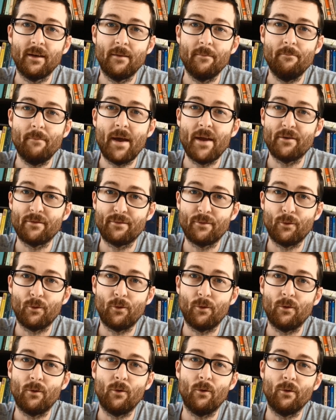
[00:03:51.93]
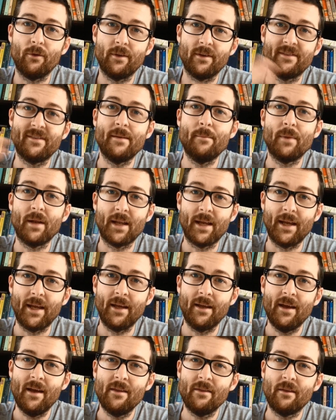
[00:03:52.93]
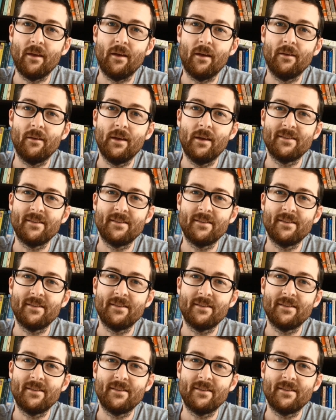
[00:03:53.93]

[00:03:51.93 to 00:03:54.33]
metaphor or the simile that